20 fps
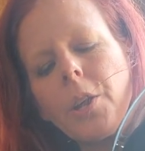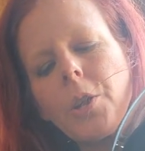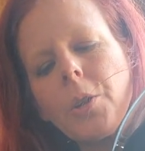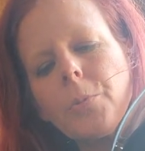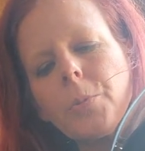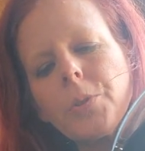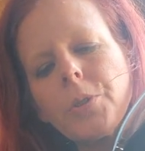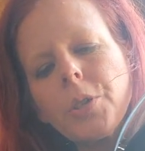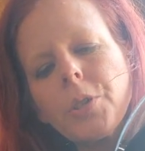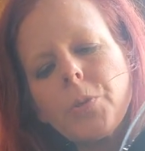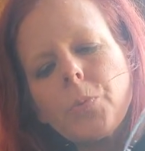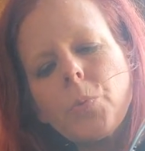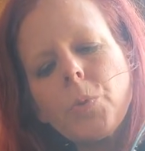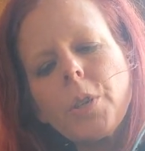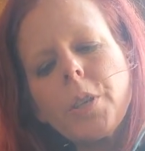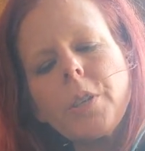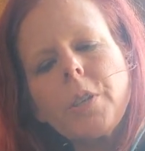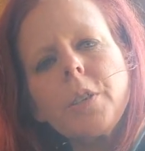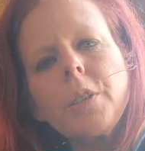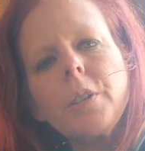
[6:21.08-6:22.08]
But this
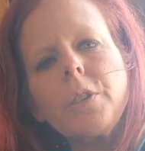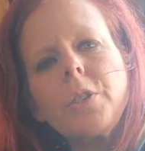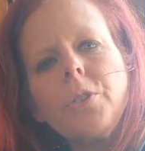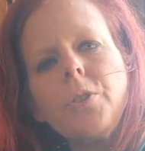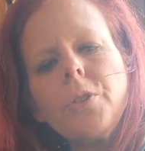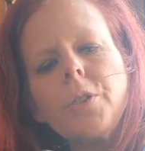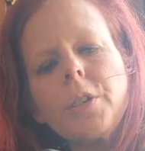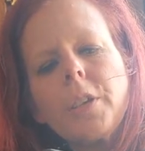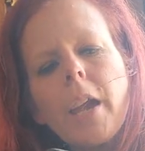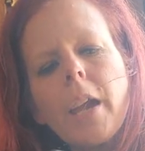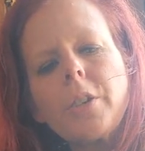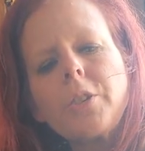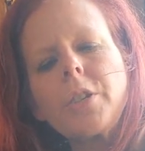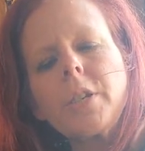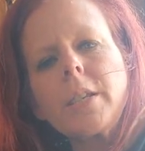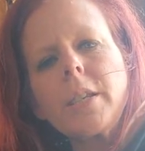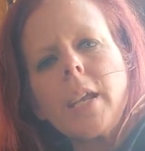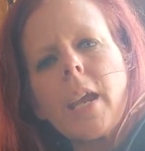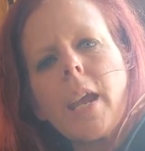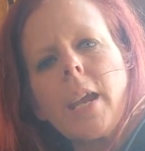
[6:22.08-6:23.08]
one, you can actually
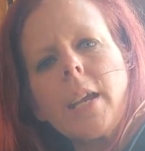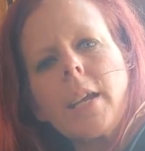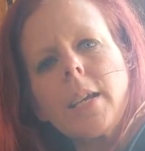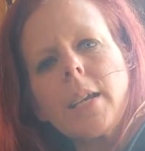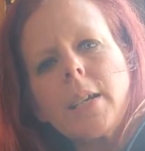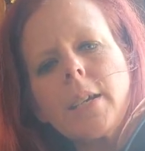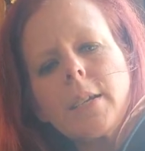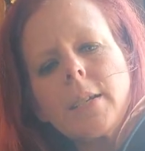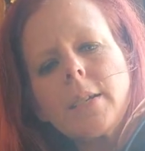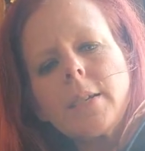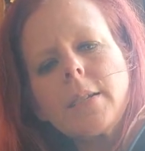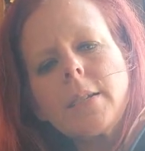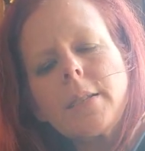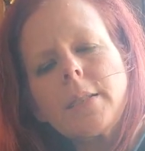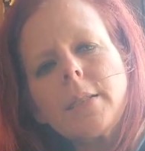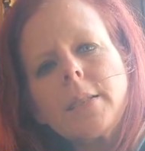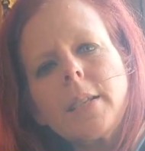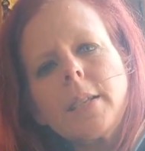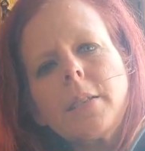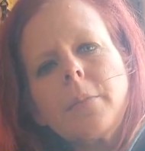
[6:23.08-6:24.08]
take
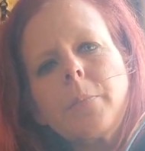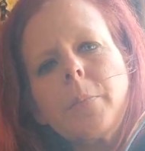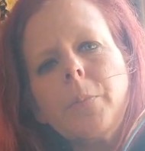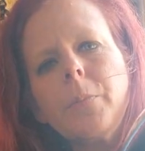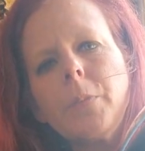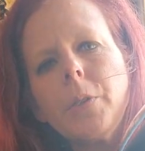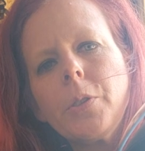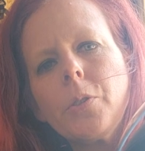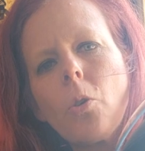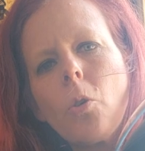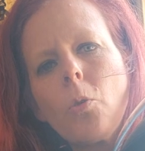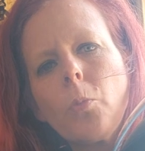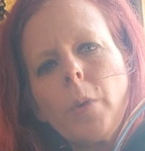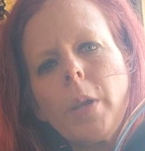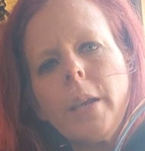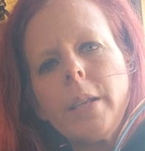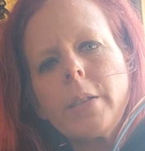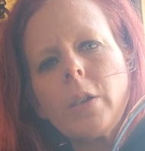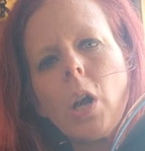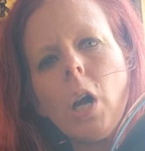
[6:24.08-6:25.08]
this whole
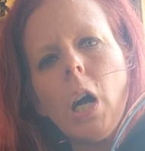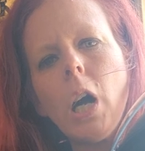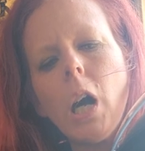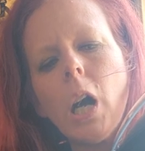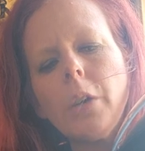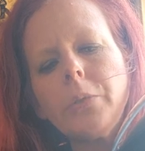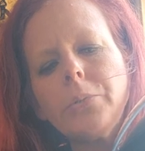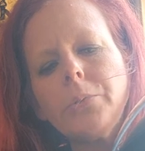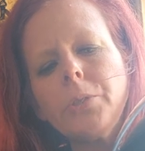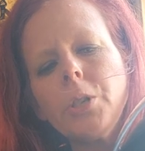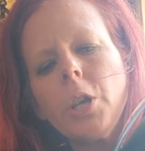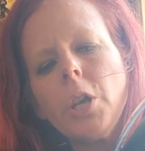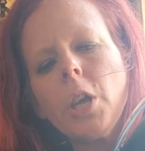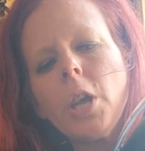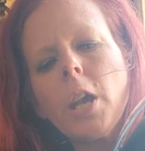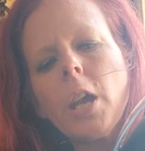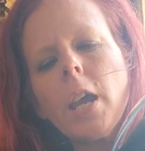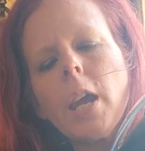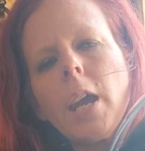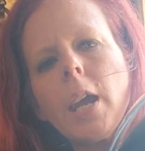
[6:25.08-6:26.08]
piece off,
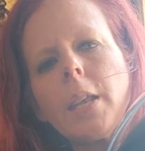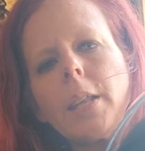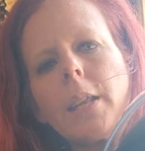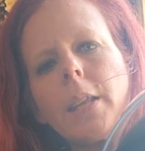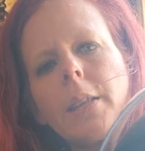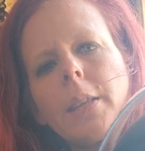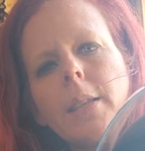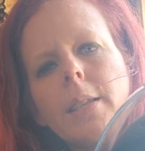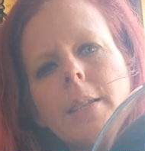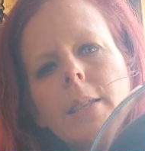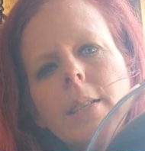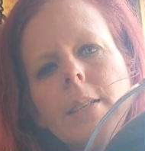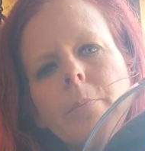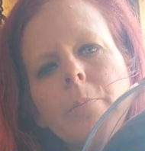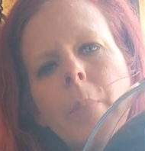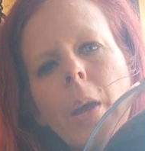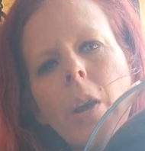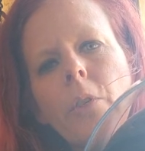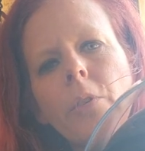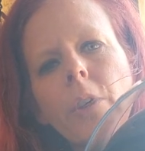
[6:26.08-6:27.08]
and then this
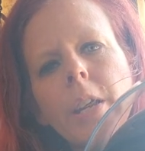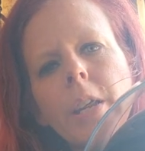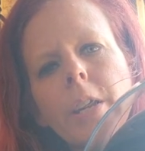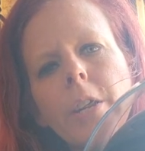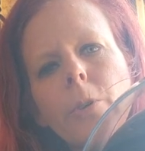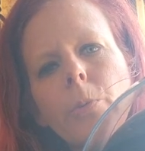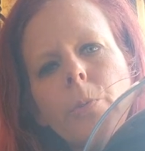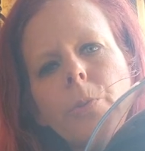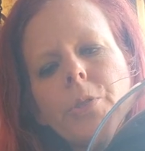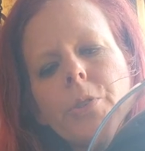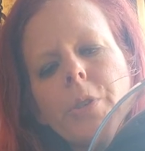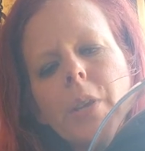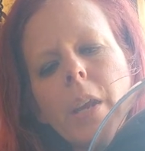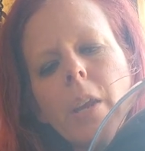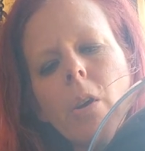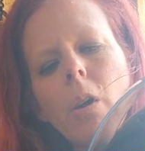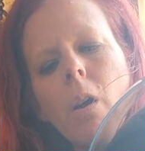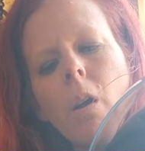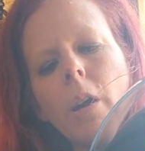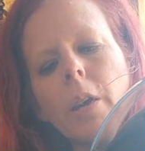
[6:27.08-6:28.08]
mount right here will stay
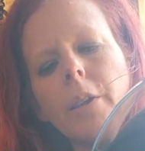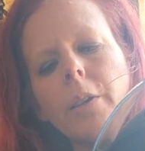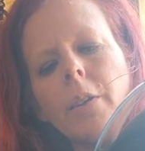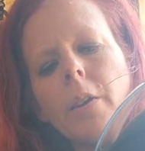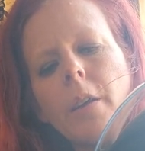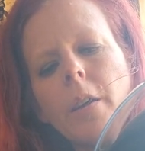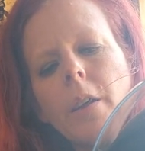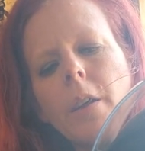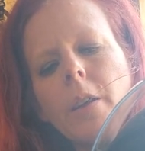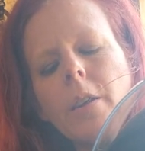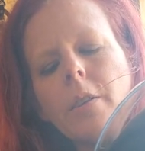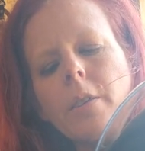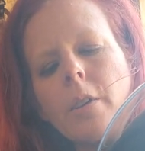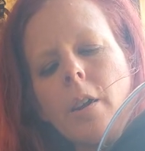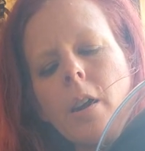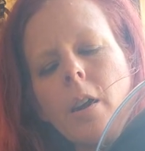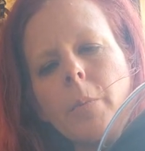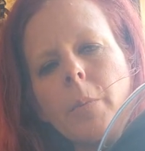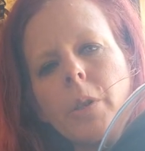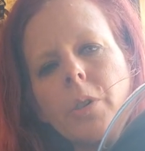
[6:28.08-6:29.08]
on.
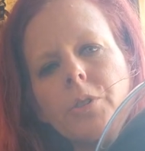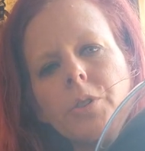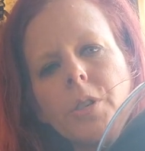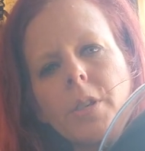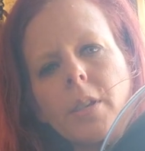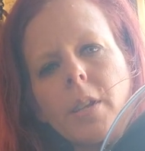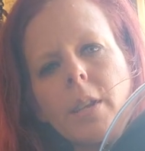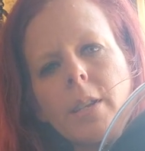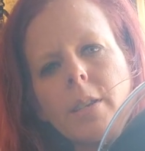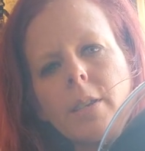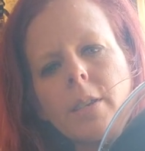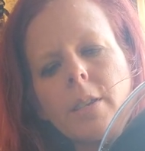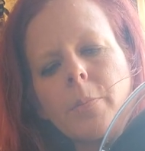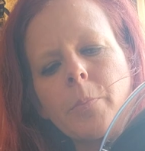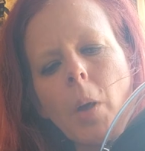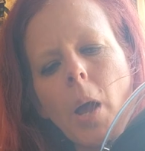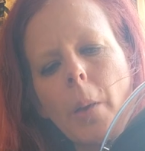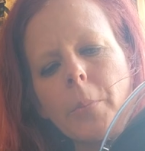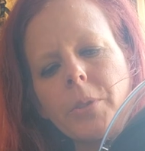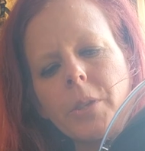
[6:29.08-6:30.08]
It just
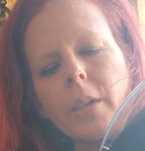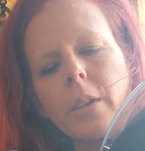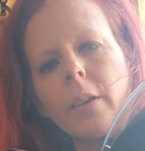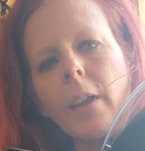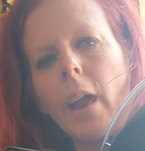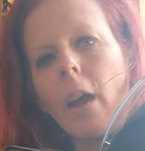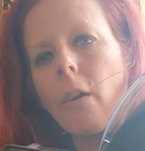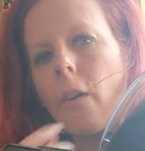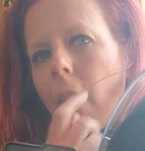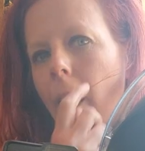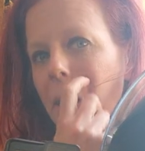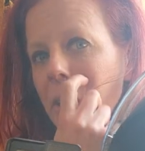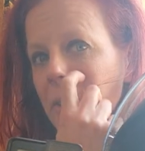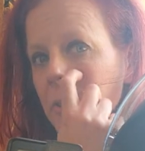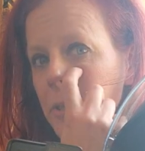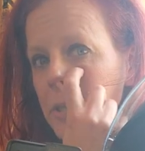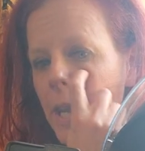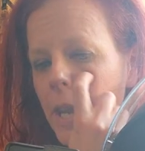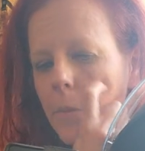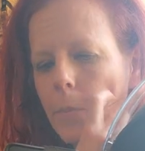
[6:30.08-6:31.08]
pops in and out. I
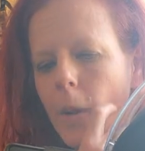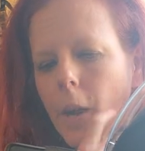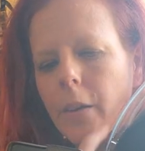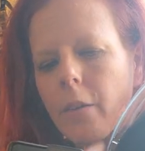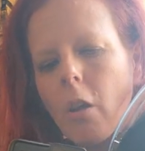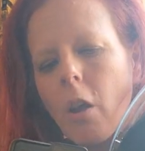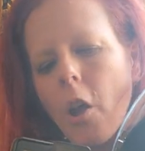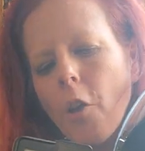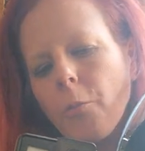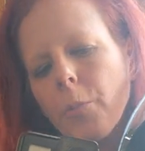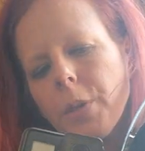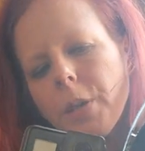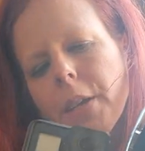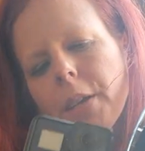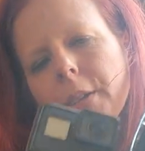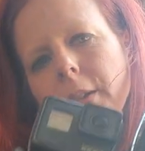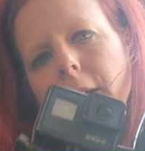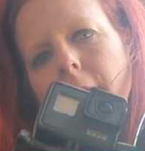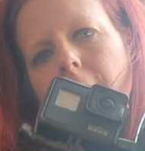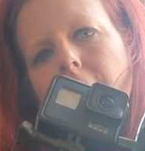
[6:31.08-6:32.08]
don't take mine off
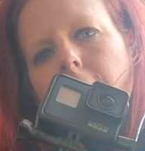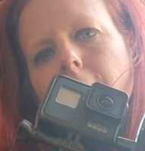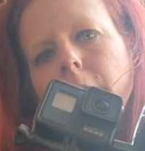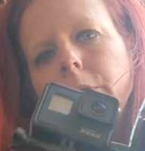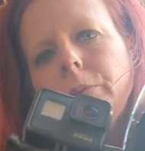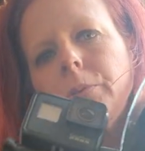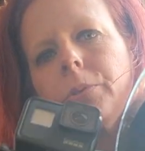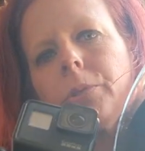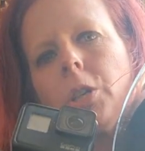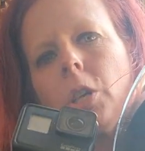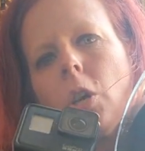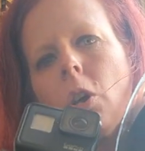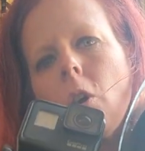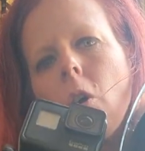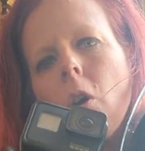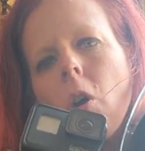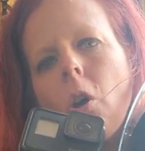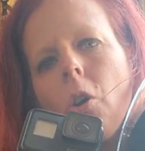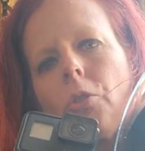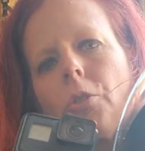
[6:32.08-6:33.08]
because I have
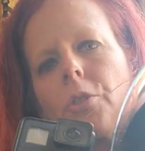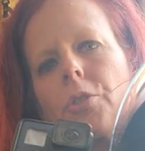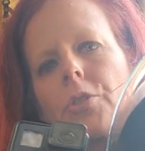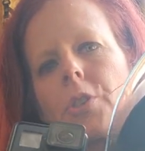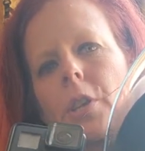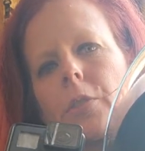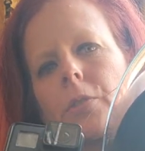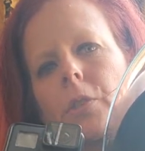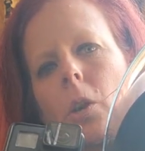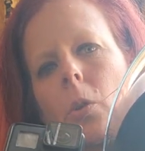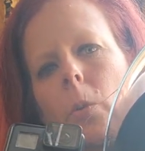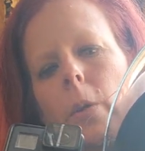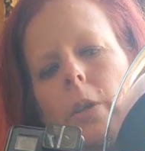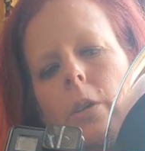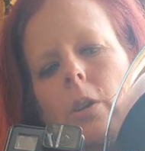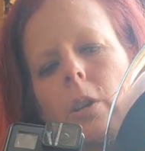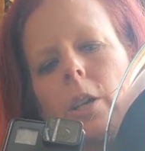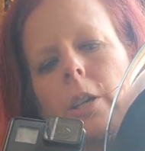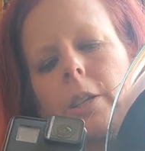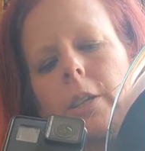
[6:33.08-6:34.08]
all this stuff going
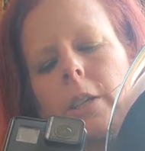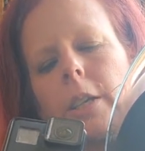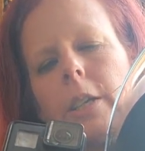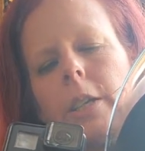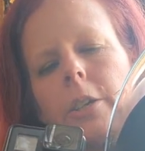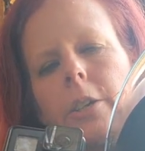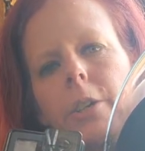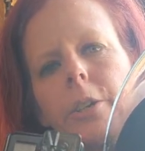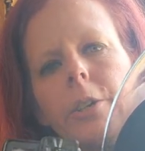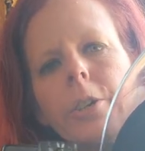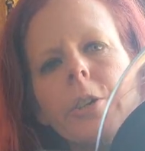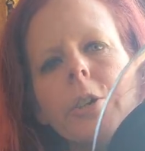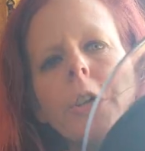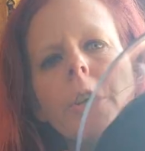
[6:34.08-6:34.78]
on here.